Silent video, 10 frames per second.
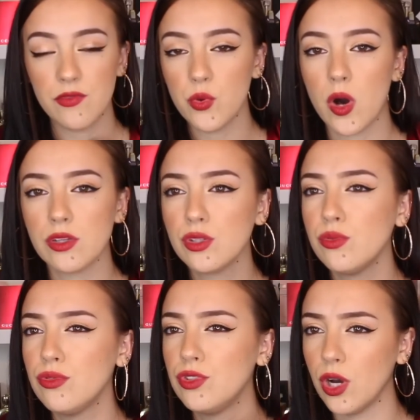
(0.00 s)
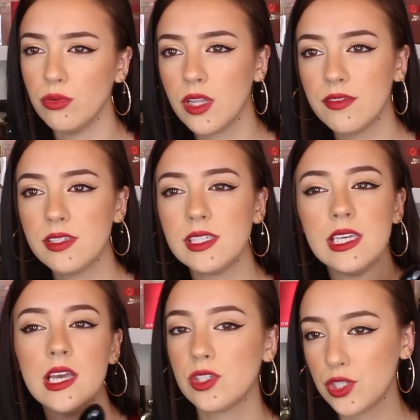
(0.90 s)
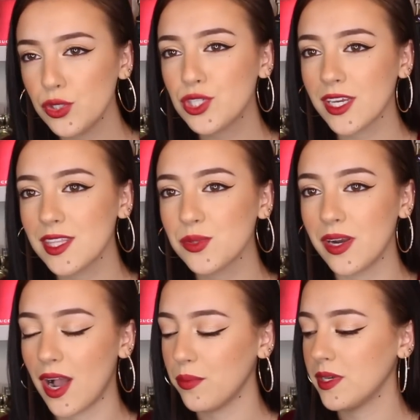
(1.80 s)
If you also don't love C, still check this one out,